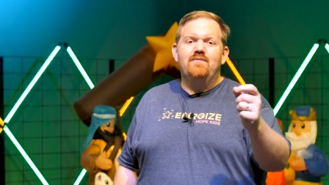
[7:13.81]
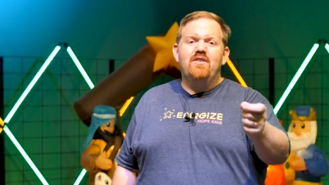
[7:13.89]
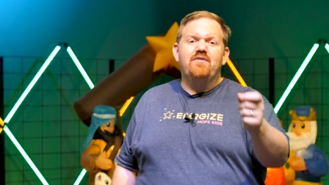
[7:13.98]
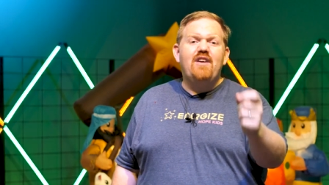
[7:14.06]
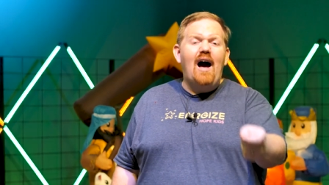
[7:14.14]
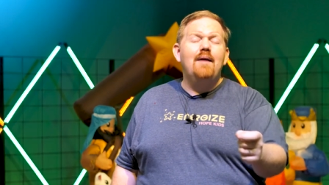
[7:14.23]

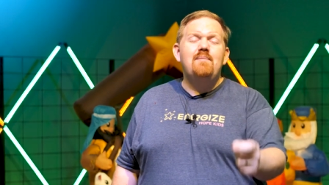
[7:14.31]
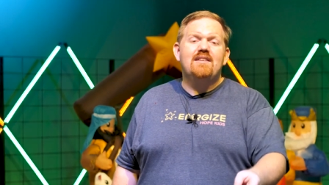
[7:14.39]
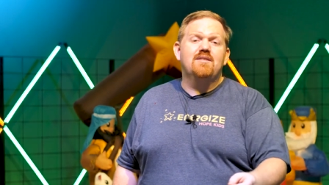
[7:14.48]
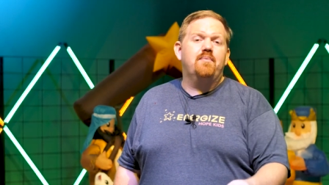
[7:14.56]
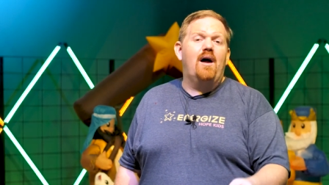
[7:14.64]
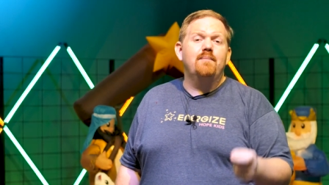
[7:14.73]
if God
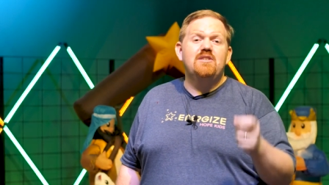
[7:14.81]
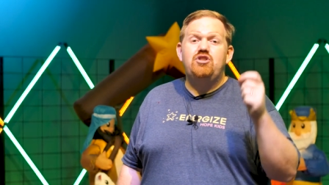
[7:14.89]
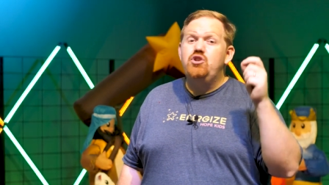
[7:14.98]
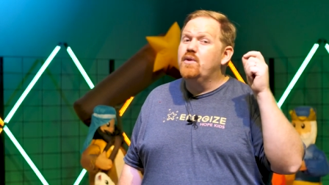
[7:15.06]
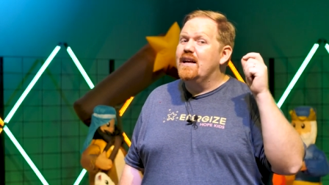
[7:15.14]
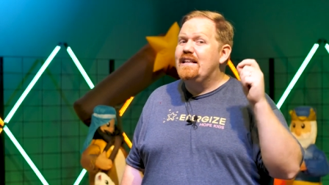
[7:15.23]
makes a promise,
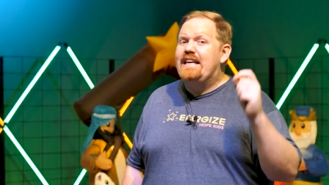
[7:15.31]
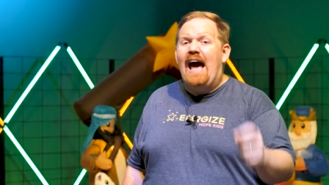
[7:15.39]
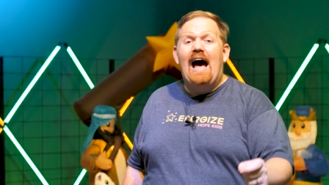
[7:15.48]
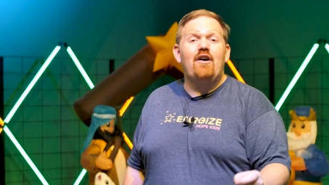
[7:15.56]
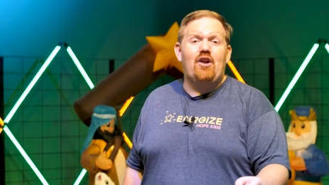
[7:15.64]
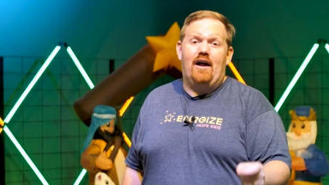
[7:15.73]
you can
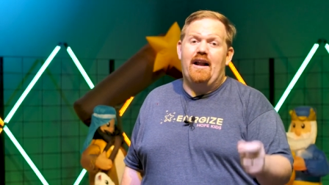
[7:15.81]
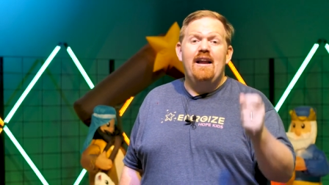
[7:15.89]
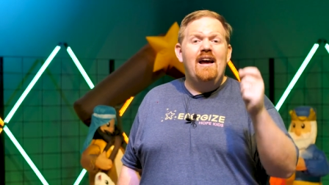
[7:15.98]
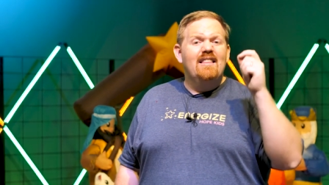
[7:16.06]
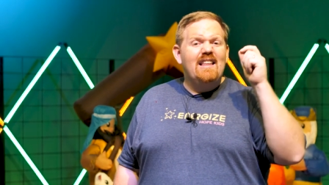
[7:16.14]
count on it